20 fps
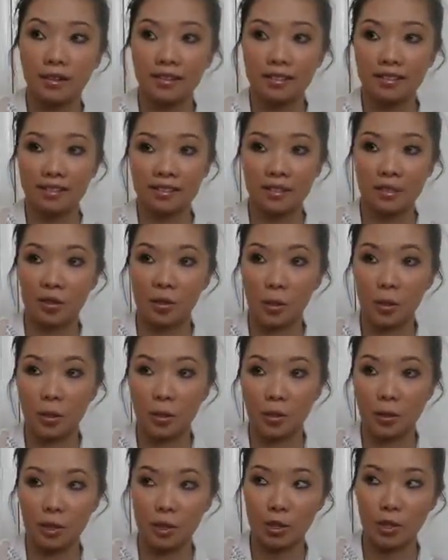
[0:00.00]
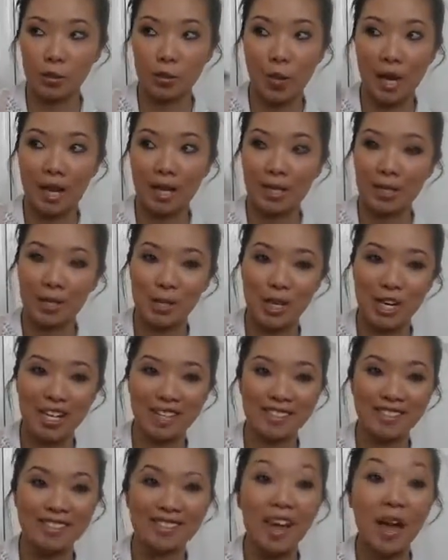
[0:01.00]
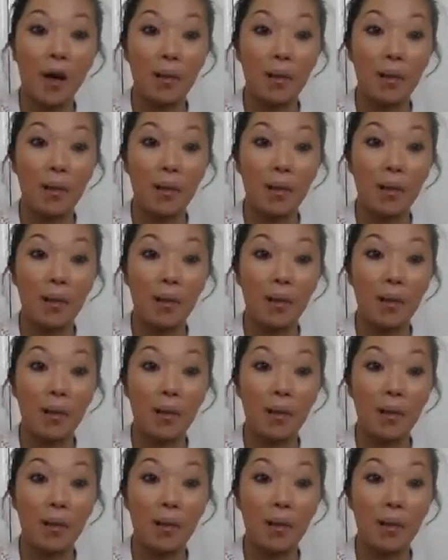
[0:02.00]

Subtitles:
suspicious packagings.